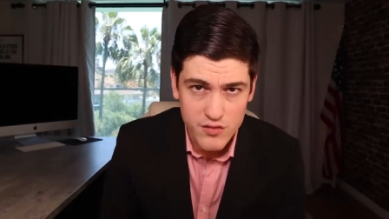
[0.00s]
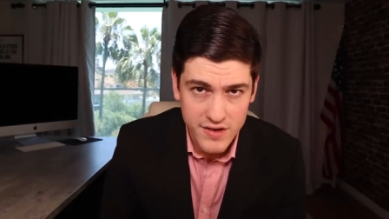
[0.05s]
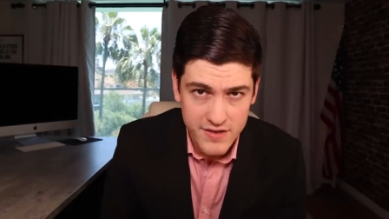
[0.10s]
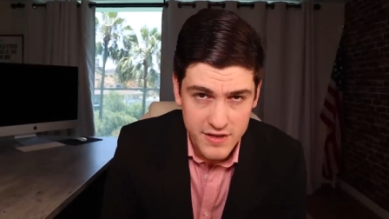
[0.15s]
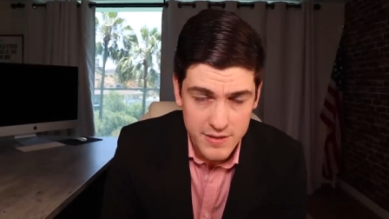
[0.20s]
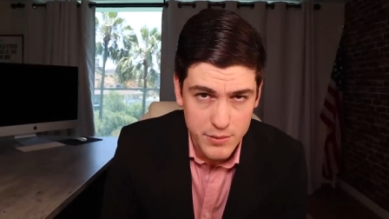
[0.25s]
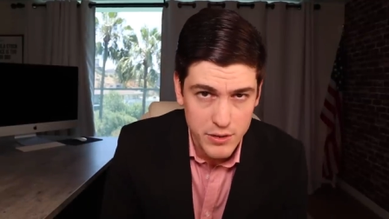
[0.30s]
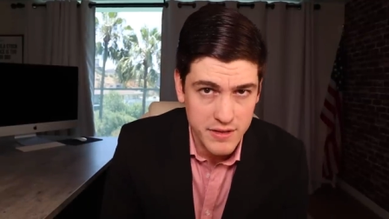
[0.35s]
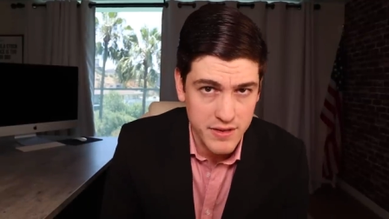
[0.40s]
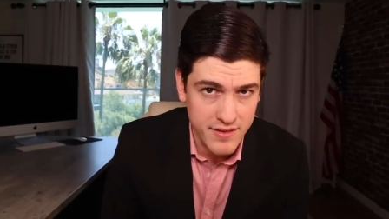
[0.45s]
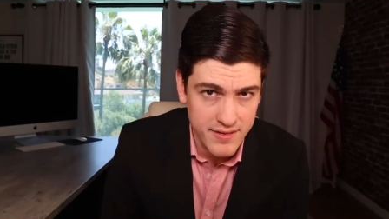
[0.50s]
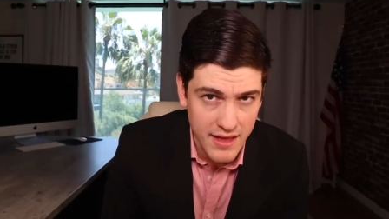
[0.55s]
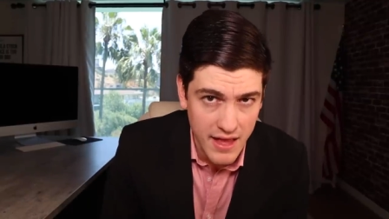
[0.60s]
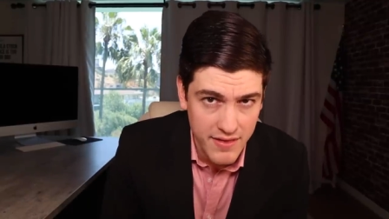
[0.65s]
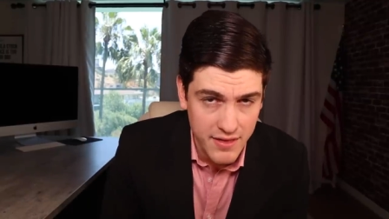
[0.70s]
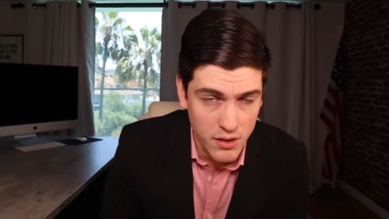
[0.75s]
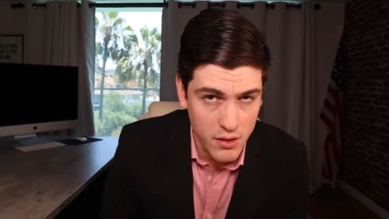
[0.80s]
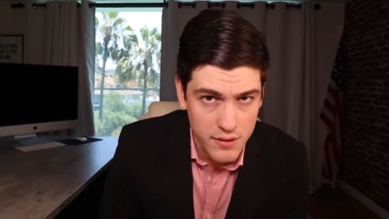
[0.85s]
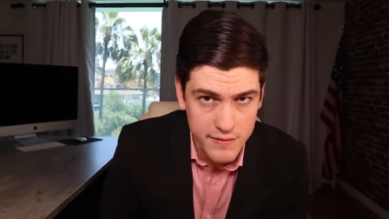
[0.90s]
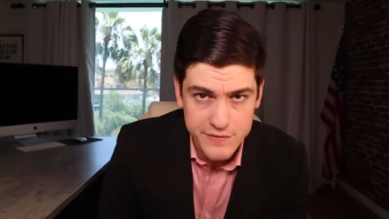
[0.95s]
reasonable to say
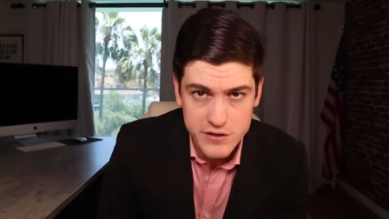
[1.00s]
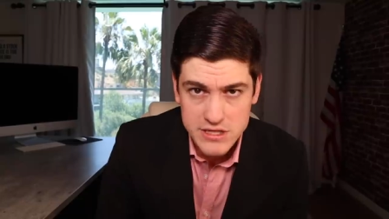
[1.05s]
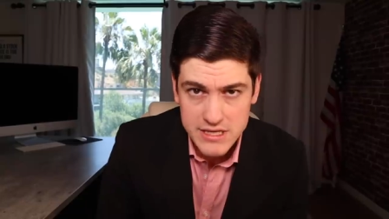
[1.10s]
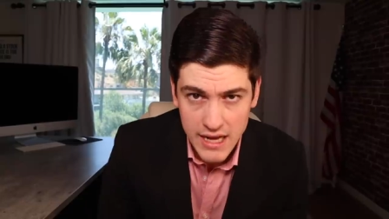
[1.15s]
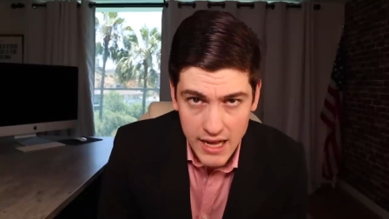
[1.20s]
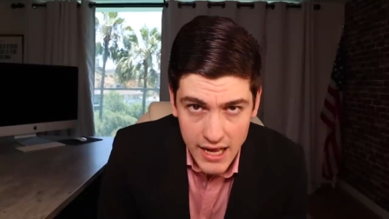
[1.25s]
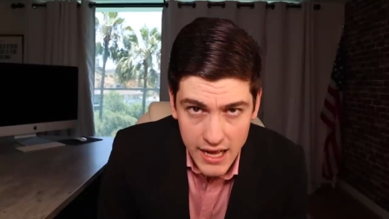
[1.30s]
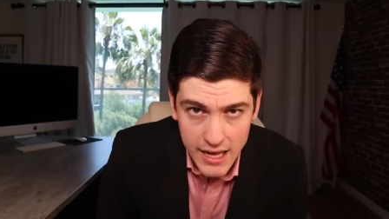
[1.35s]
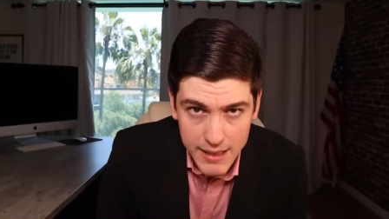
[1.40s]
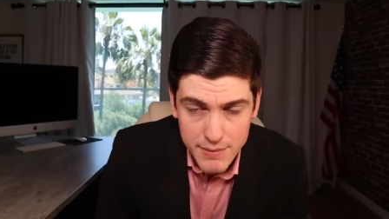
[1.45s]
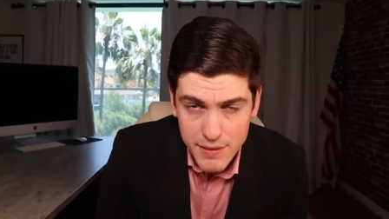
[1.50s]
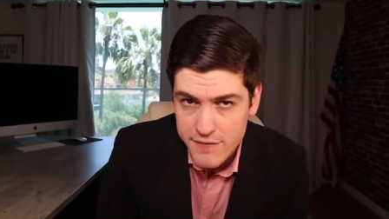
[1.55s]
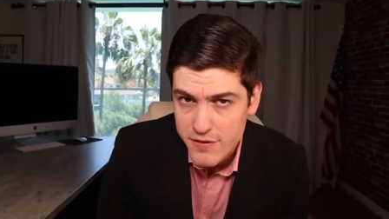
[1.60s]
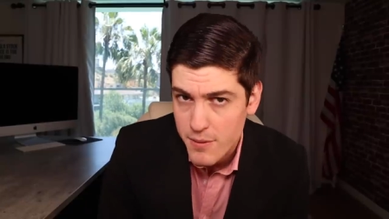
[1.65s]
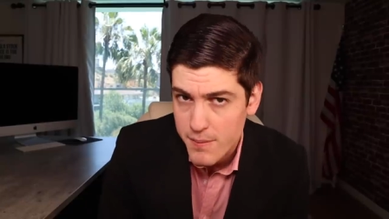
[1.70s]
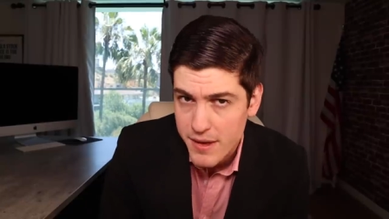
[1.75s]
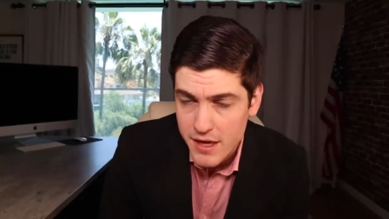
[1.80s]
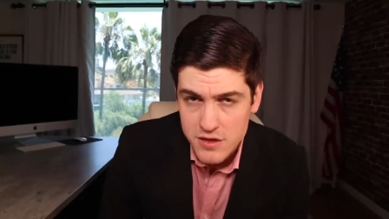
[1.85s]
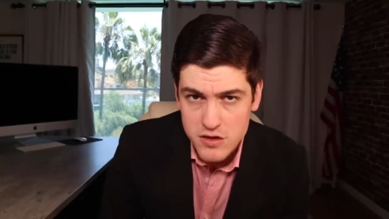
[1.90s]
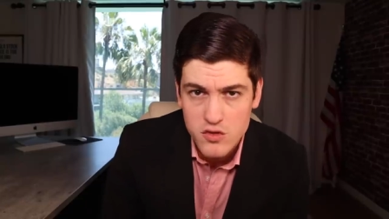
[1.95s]
that over time, if
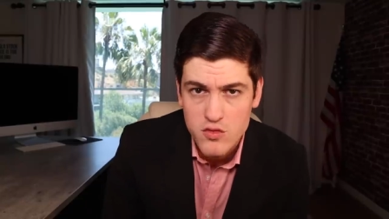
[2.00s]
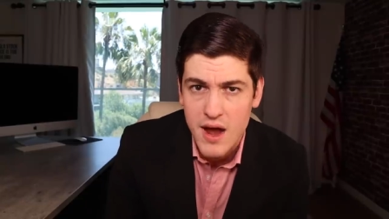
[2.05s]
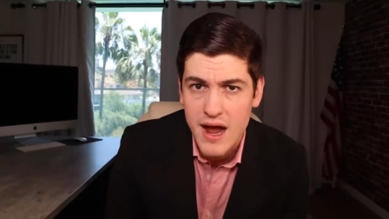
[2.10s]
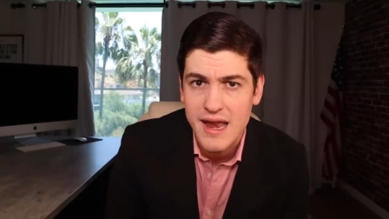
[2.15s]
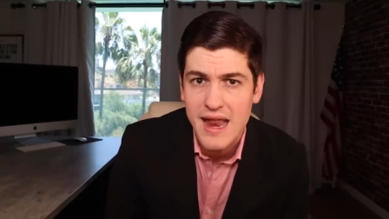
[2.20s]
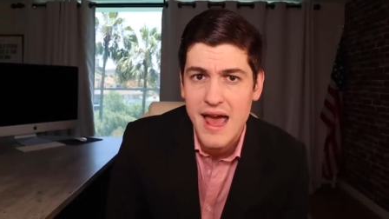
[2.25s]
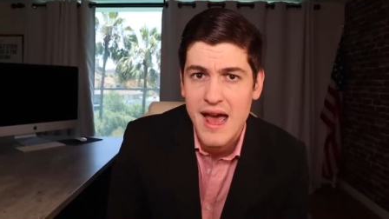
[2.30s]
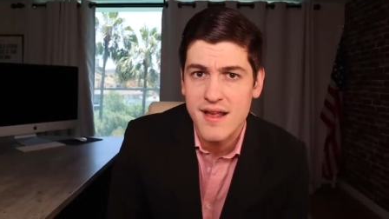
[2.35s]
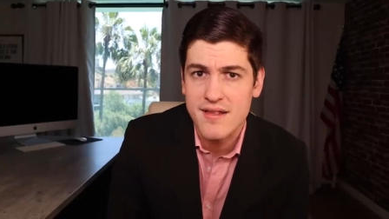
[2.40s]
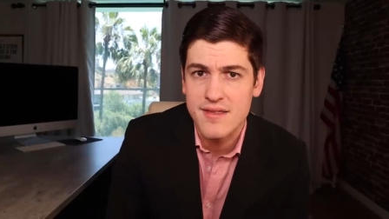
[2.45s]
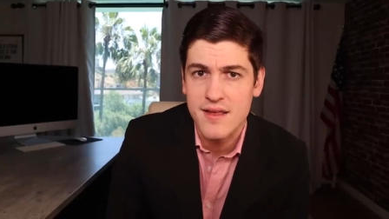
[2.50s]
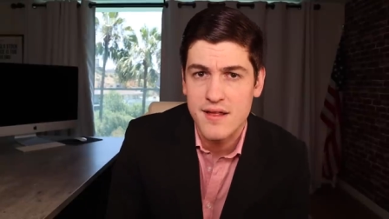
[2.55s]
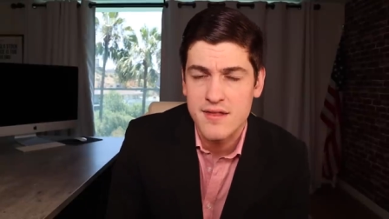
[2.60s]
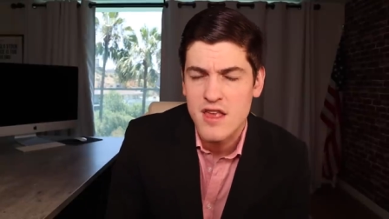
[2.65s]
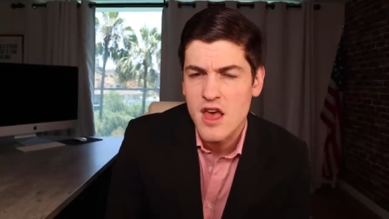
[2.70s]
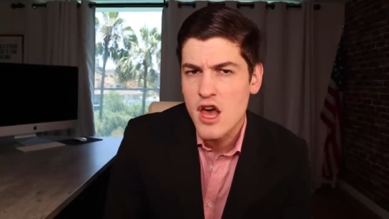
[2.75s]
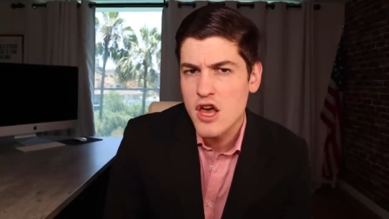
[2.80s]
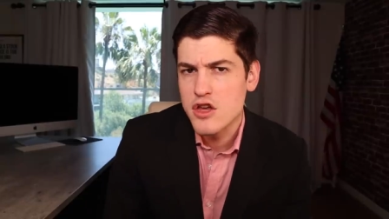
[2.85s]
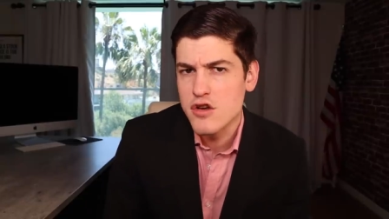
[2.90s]
you pick the right assets,